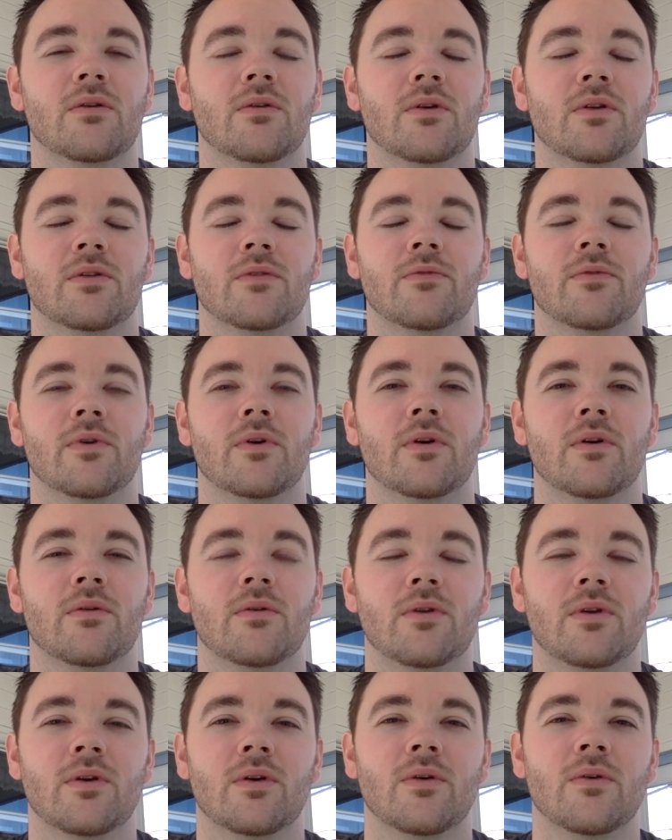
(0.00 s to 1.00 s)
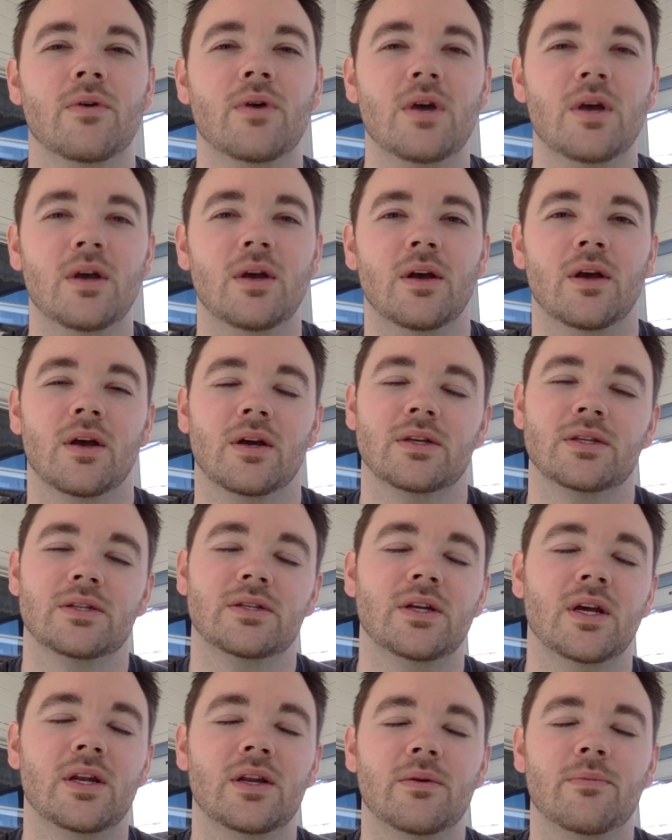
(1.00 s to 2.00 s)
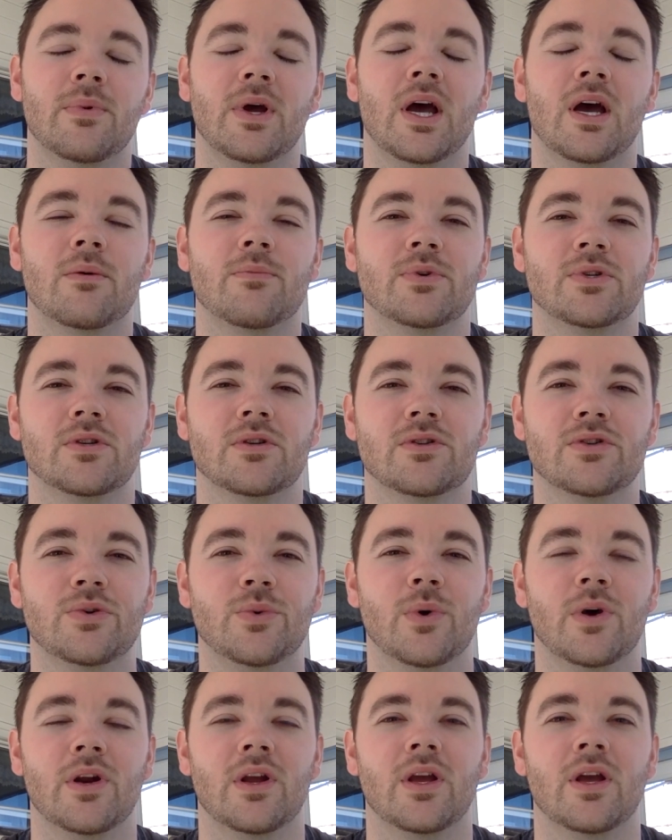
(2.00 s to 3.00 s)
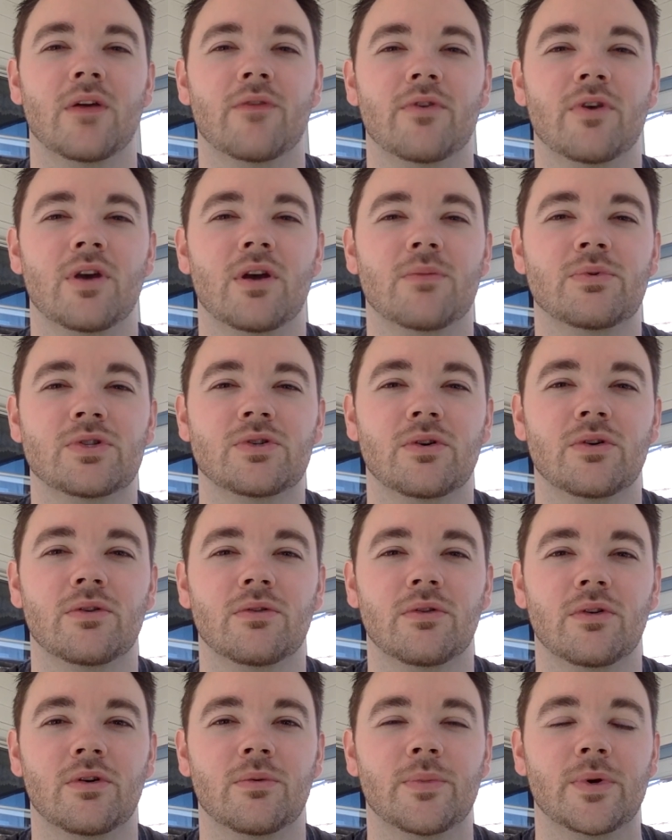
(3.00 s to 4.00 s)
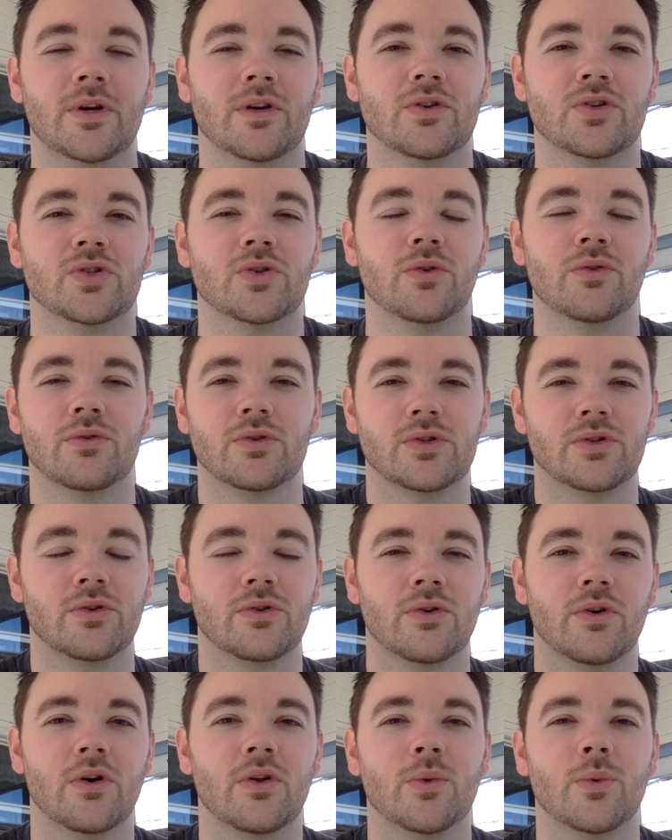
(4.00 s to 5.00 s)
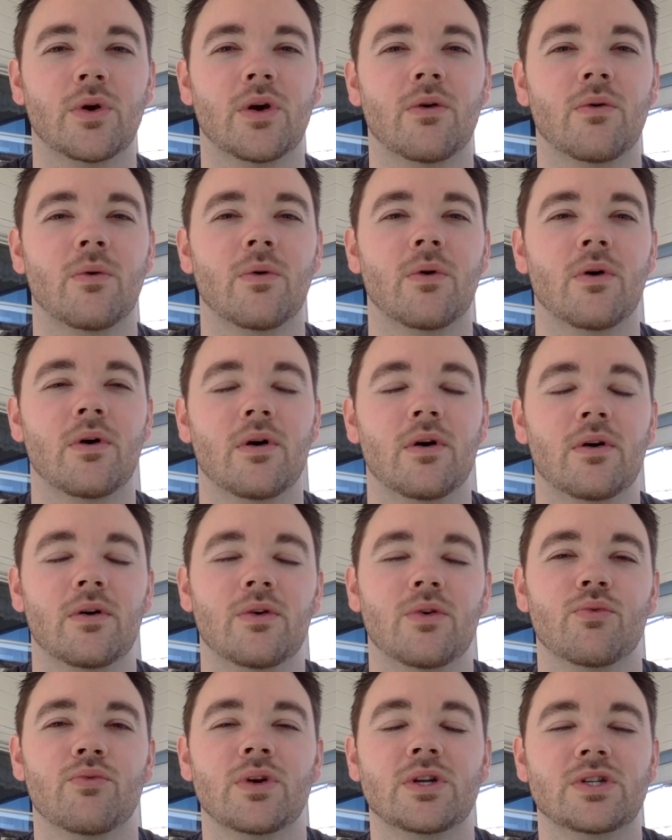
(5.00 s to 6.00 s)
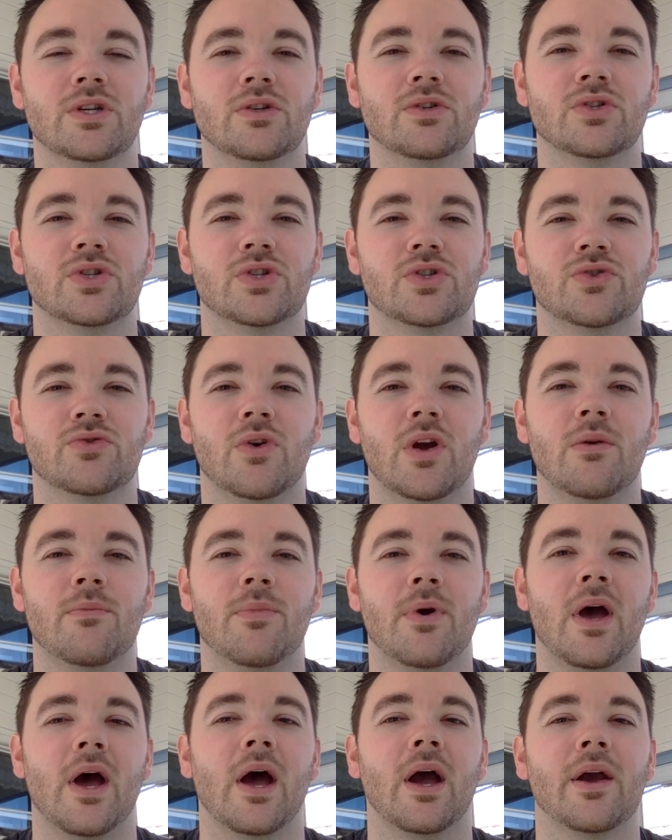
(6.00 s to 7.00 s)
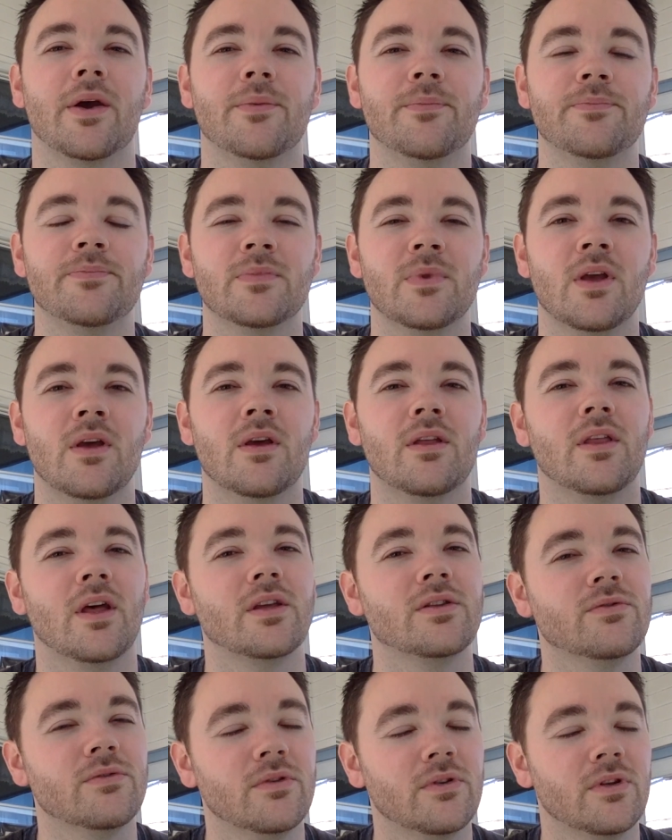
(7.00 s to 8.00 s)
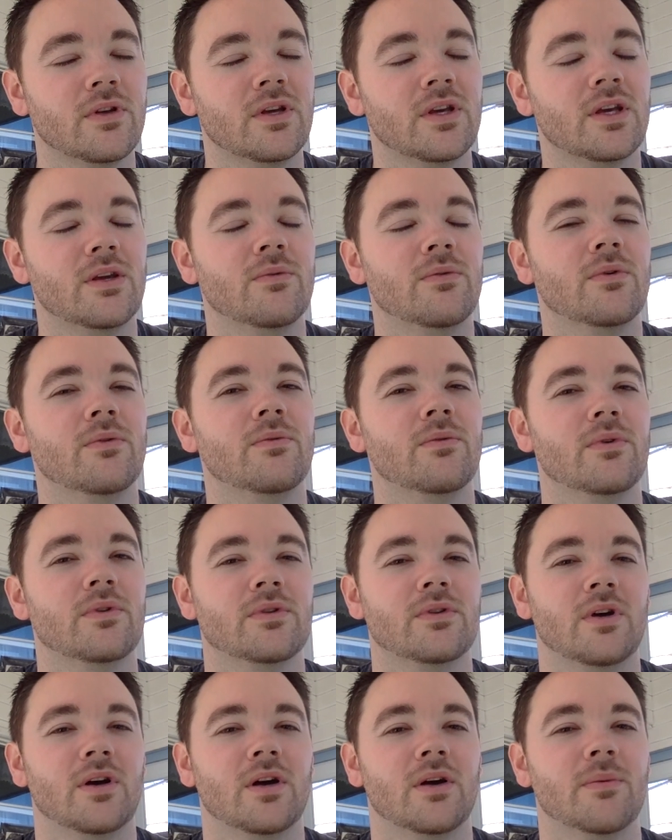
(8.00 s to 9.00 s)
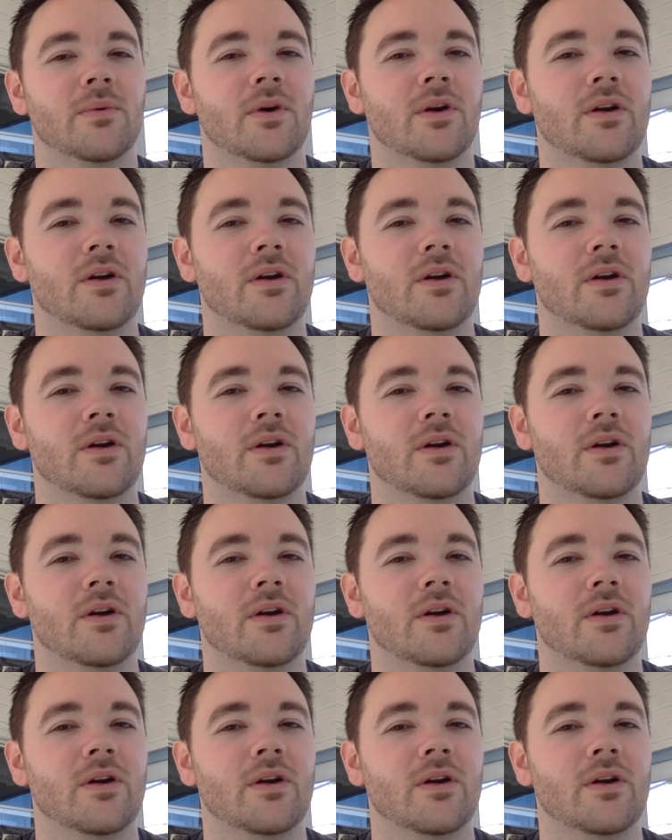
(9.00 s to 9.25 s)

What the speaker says: Or at the very, extended back position. You want to have your hips turned a little bit, your shoulders turned all the way, you're reaching straight back. That's really the key. We'll talk about